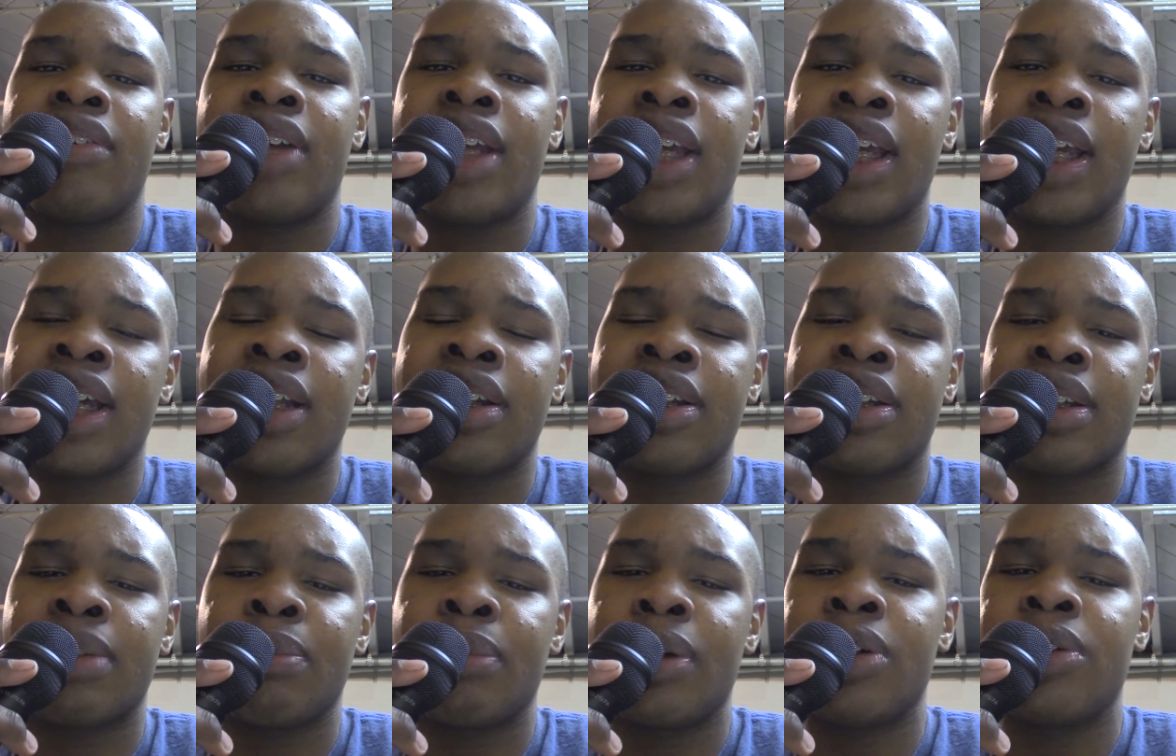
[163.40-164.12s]
and
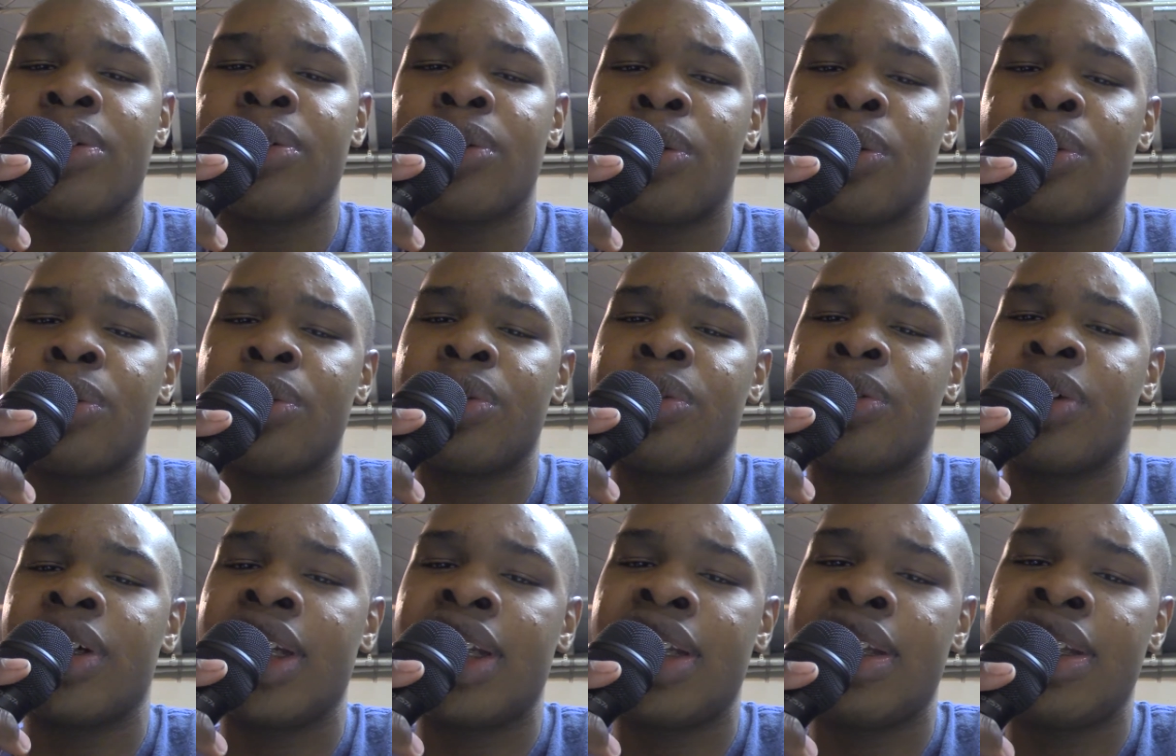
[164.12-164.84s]
some other
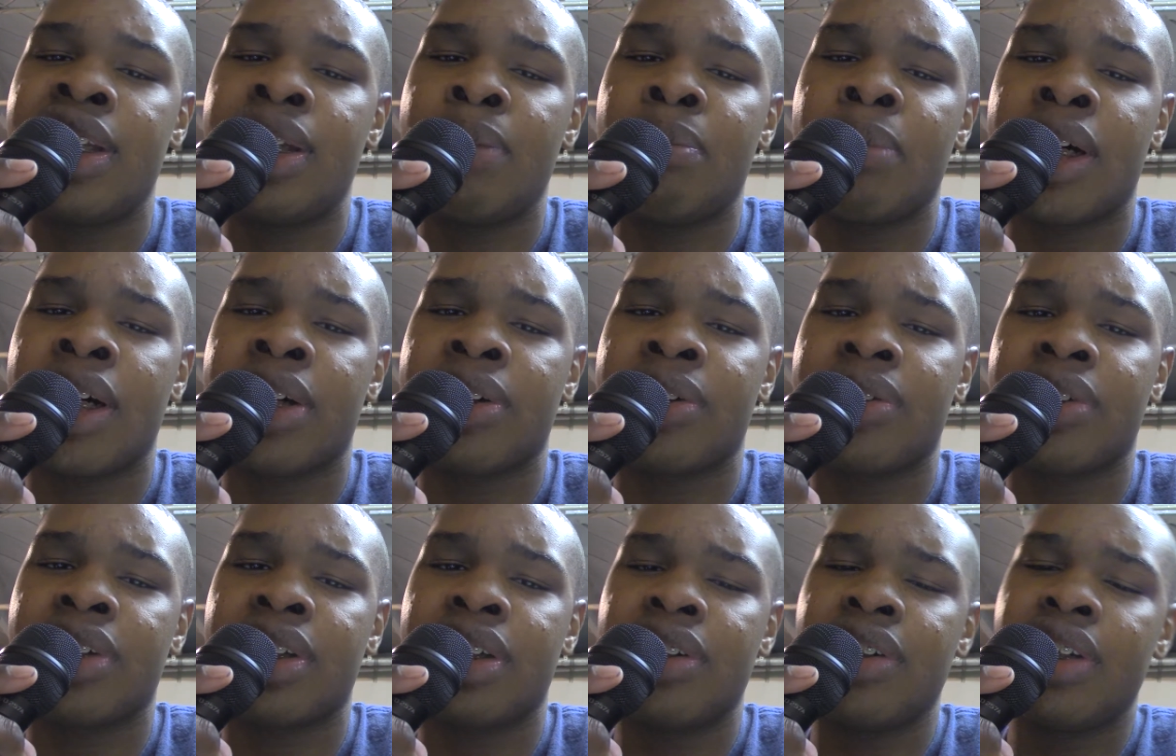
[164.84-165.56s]
older ND
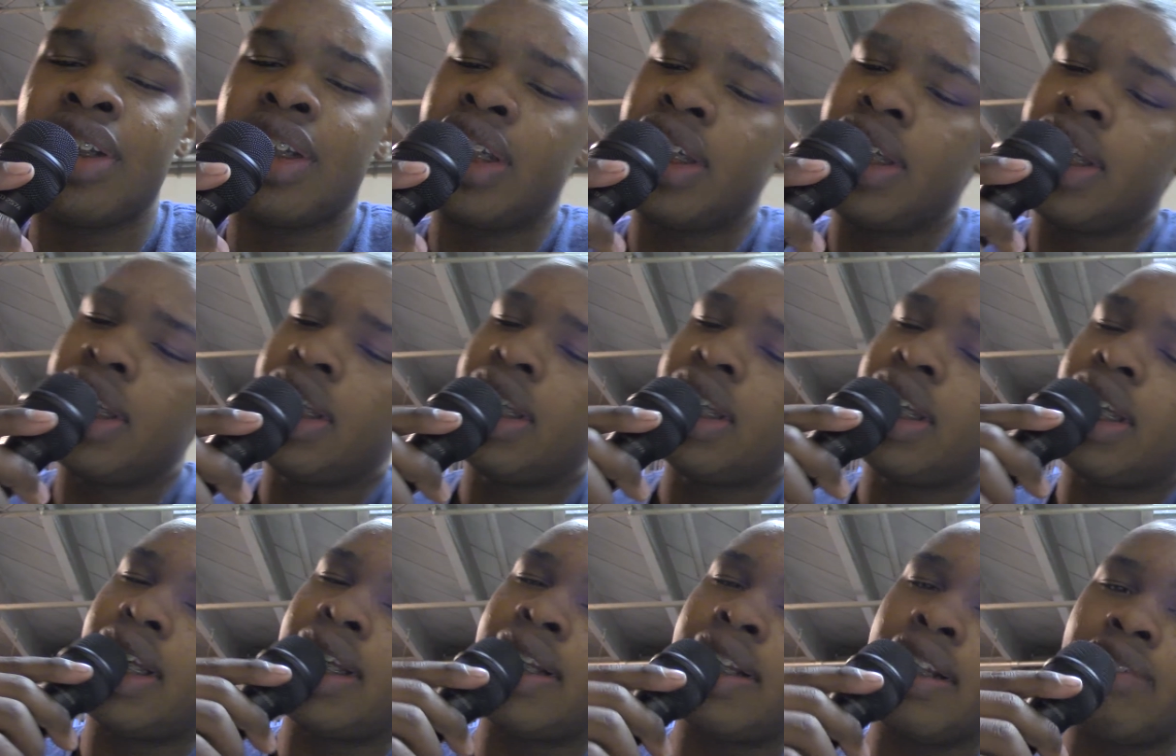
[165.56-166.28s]
models.
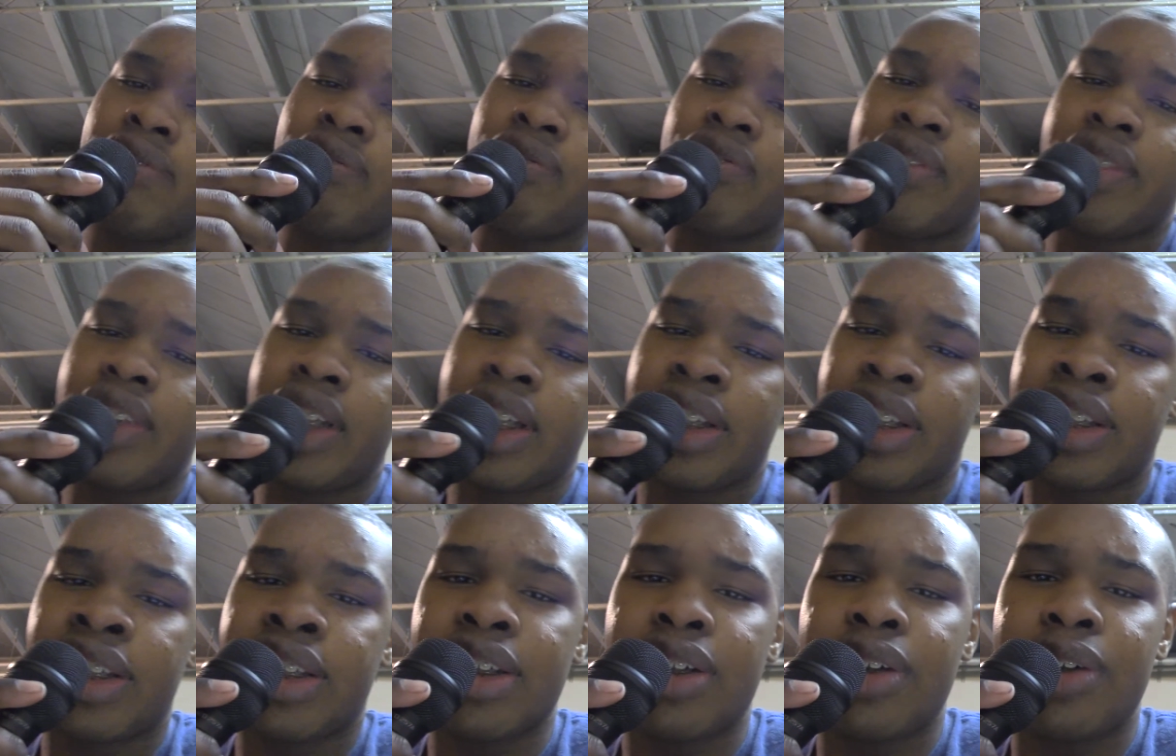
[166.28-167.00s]
And
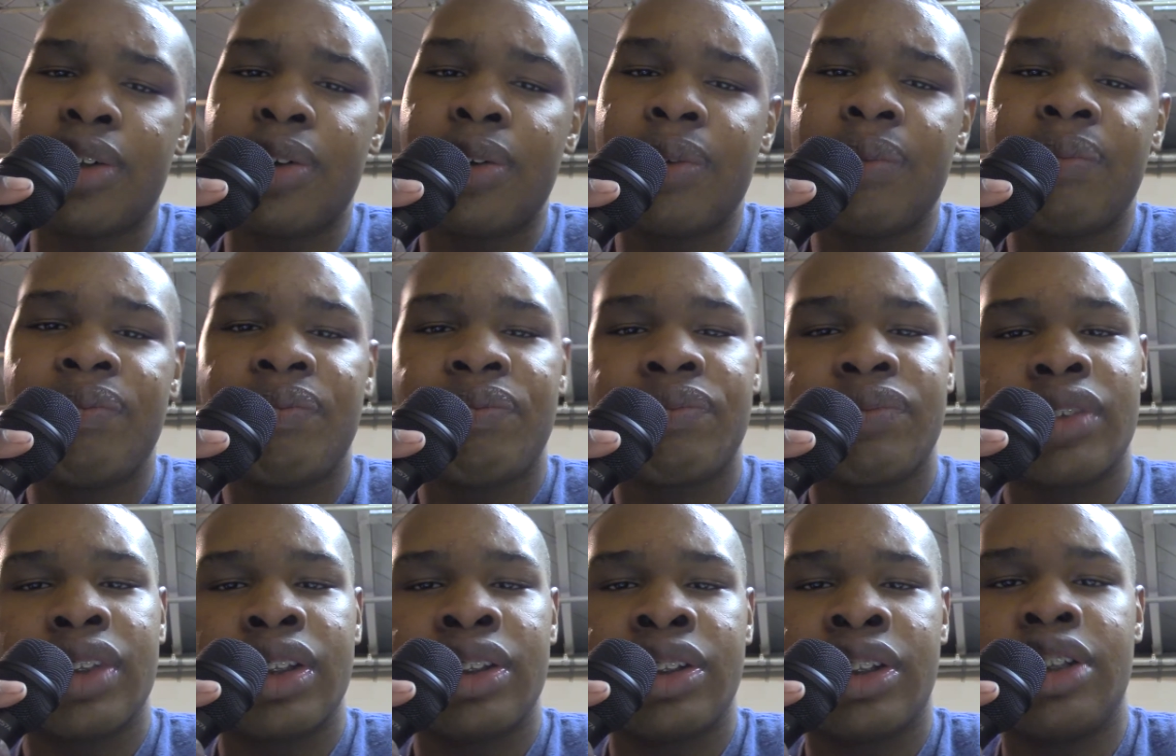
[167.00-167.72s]
so
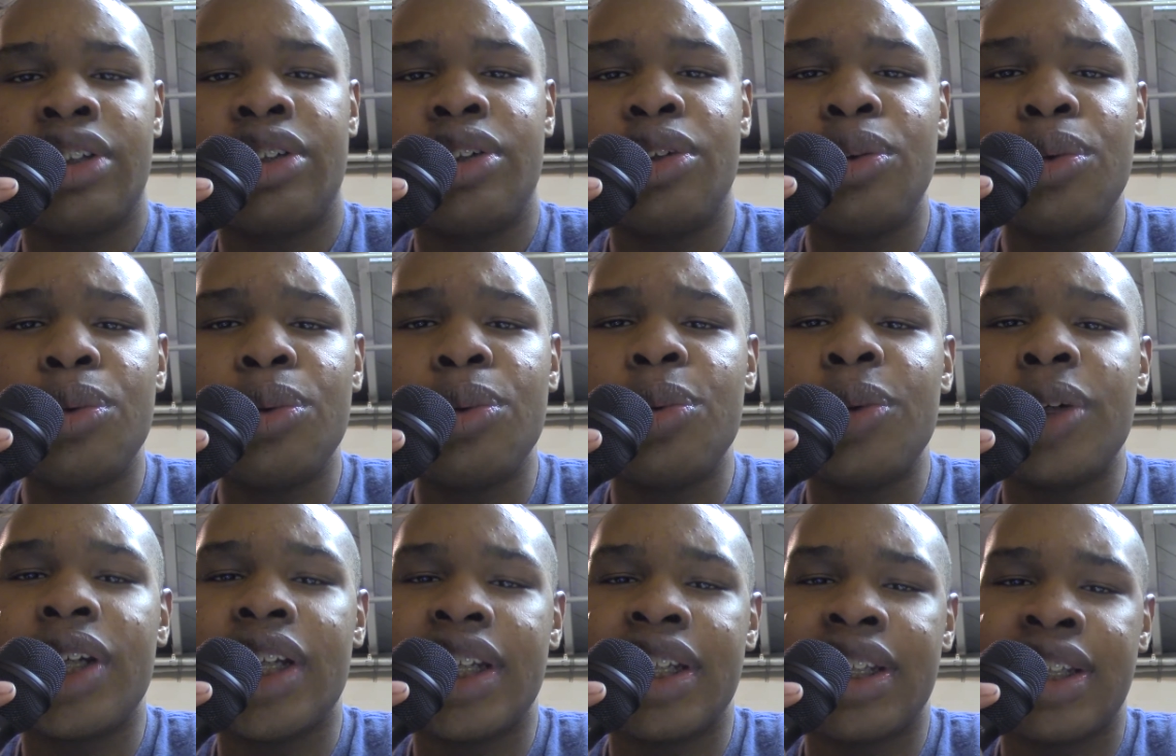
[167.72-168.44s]
the new
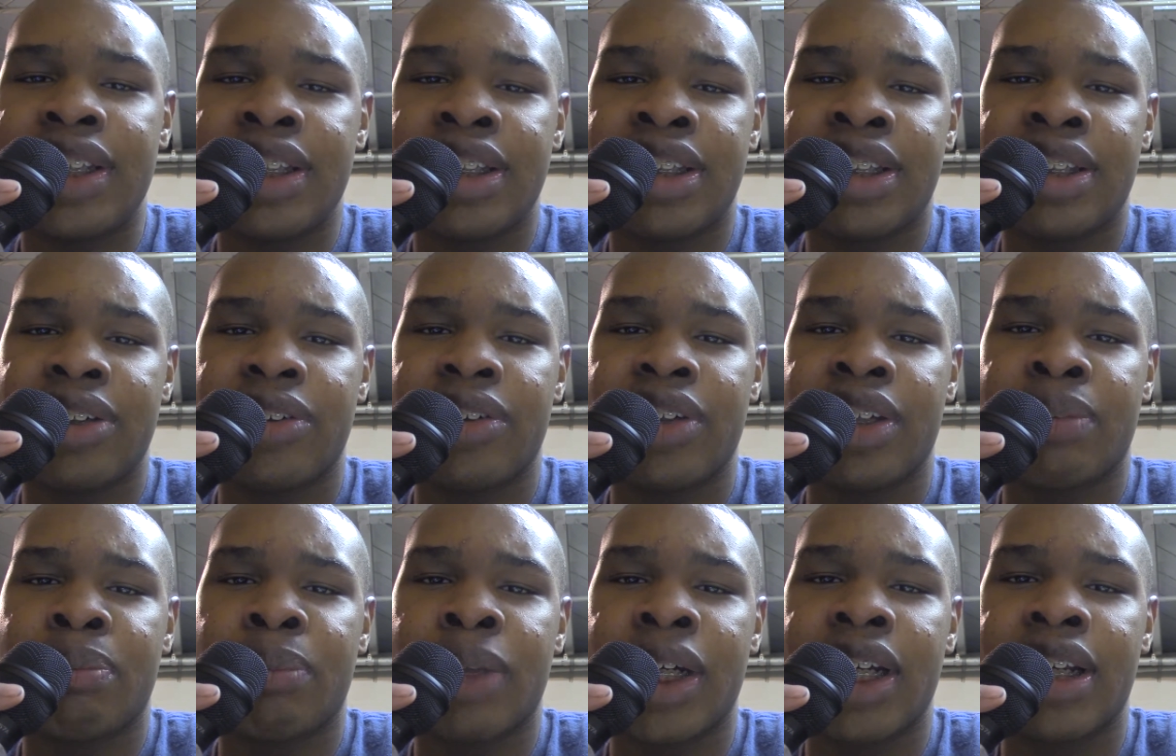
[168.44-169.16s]
ND
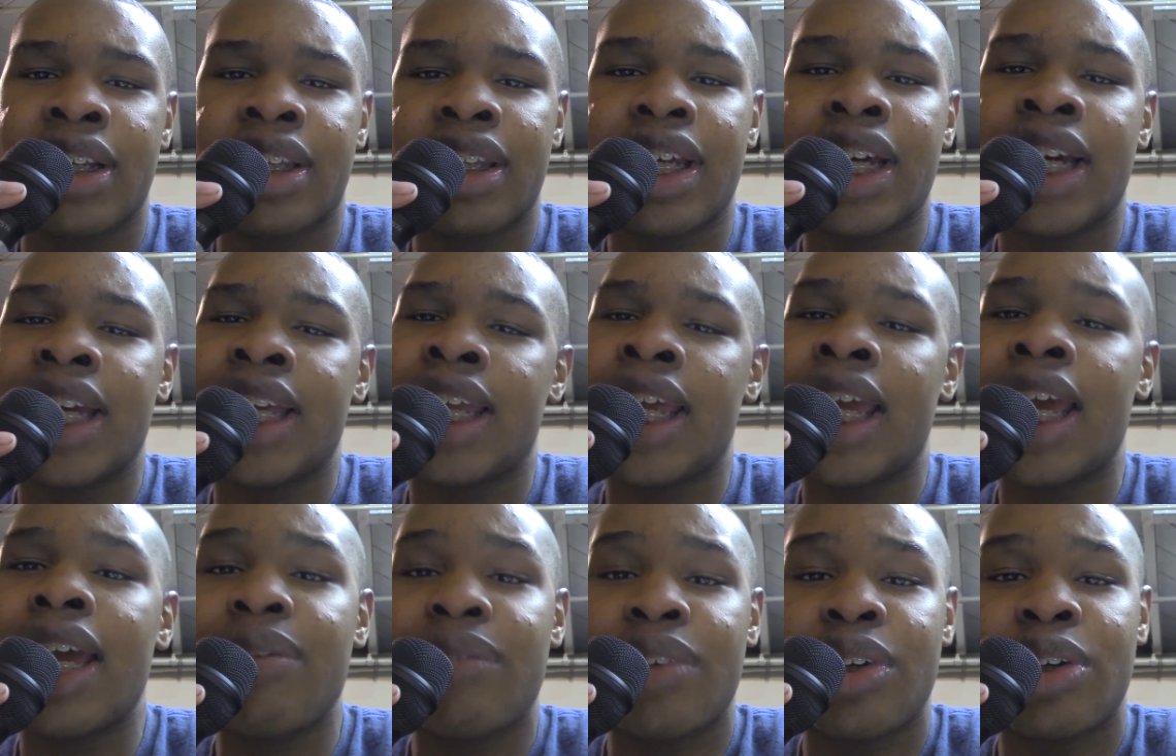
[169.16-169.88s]
series mics, I
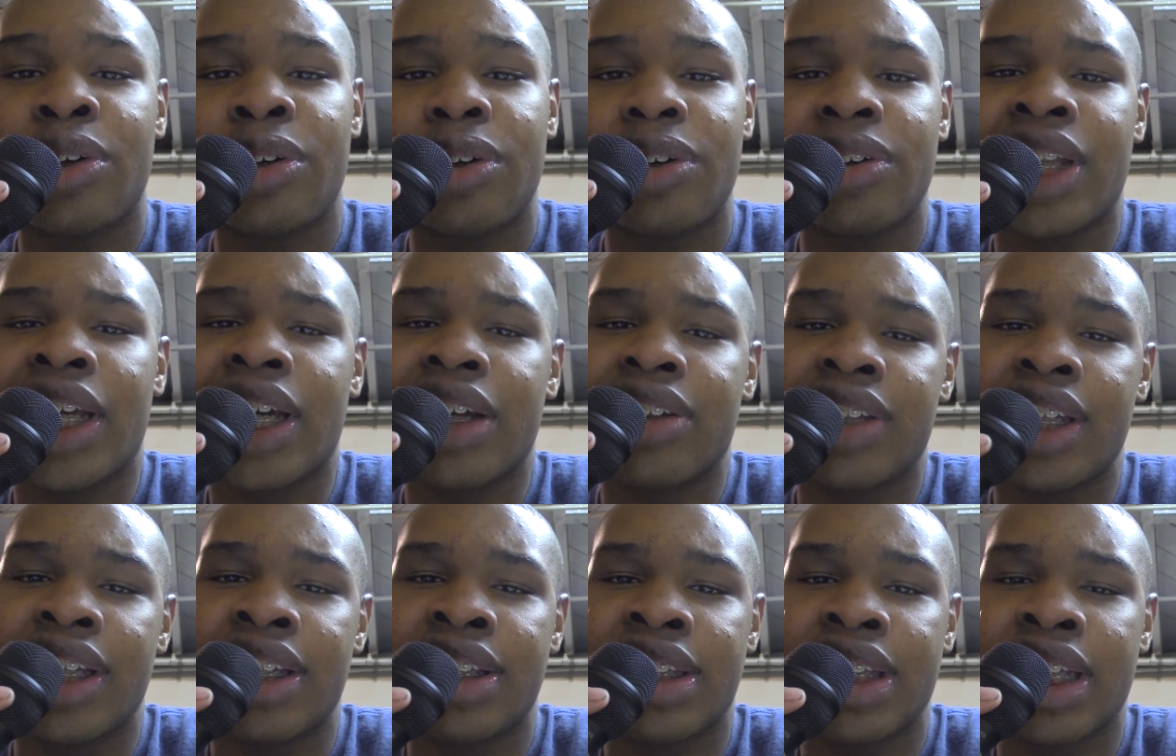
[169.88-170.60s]
haven't heard how
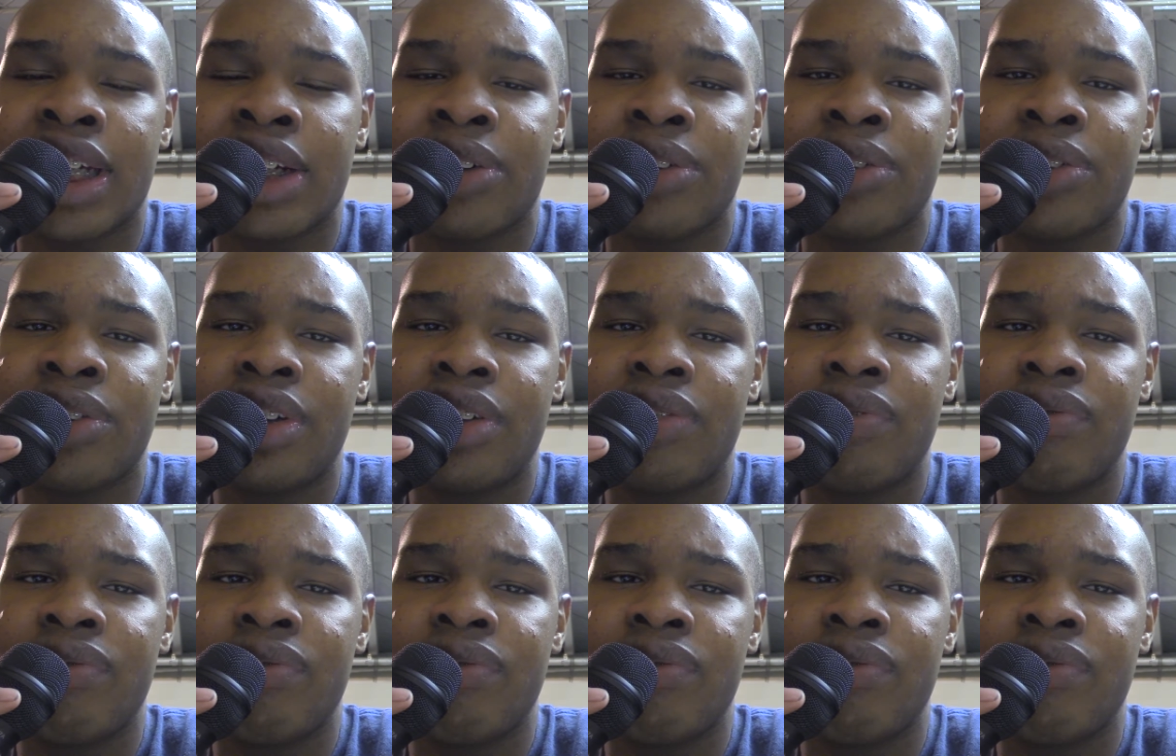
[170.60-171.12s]
they sound.